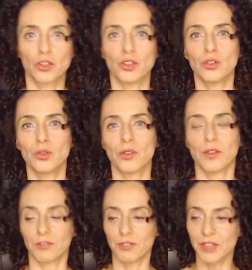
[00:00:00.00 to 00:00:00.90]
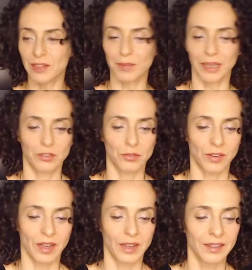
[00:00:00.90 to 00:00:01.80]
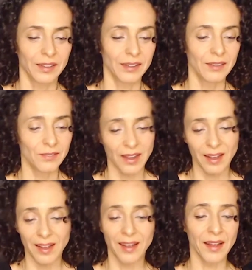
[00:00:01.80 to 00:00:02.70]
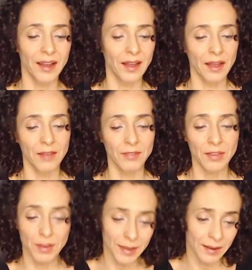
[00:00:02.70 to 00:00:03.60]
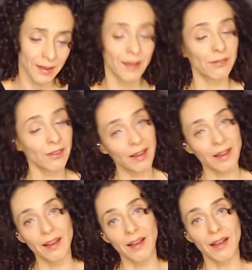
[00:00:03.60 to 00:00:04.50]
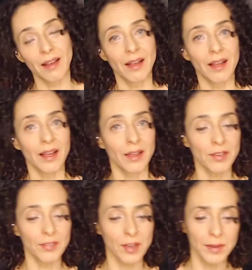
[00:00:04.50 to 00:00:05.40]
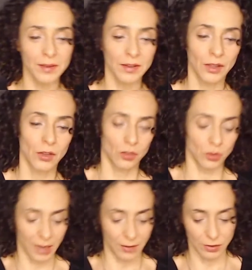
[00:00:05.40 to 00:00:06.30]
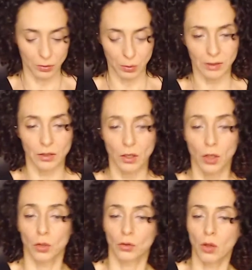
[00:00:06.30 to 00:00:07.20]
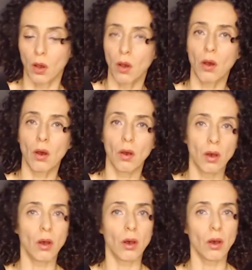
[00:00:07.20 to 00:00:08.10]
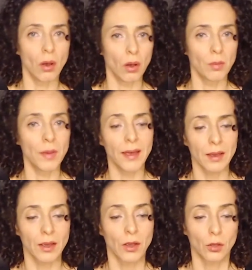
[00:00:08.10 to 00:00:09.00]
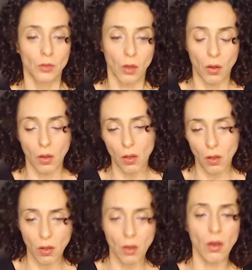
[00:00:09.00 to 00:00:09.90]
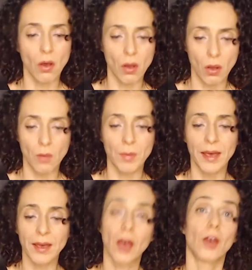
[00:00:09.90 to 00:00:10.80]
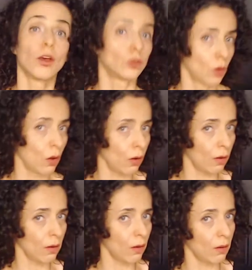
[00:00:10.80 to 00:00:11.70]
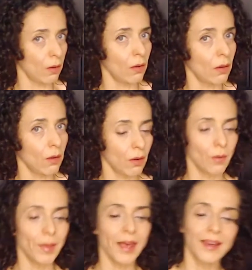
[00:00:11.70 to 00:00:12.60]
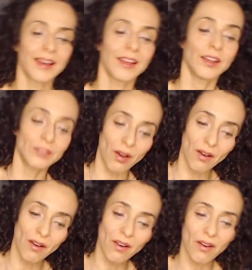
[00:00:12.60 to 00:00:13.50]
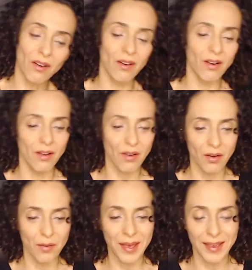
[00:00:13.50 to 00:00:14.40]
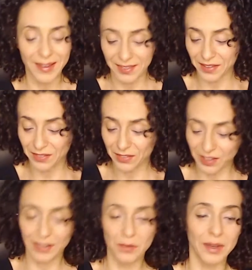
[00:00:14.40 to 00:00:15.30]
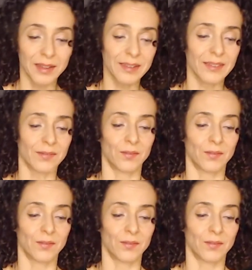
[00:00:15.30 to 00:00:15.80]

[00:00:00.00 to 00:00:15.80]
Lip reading: to the fi and back to fa. Fa, fi, fa, me, fa, fi, fa, me. So we have on the one hand, do, me, do, me, do, me, do, me. And then the second one,